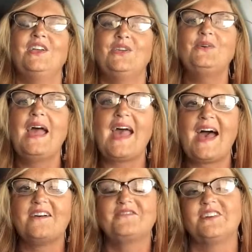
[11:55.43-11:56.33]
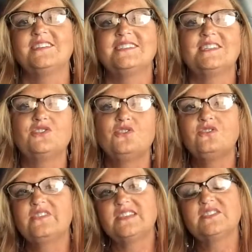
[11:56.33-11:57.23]
You have
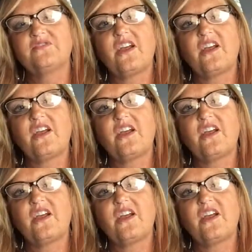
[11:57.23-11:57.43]
until this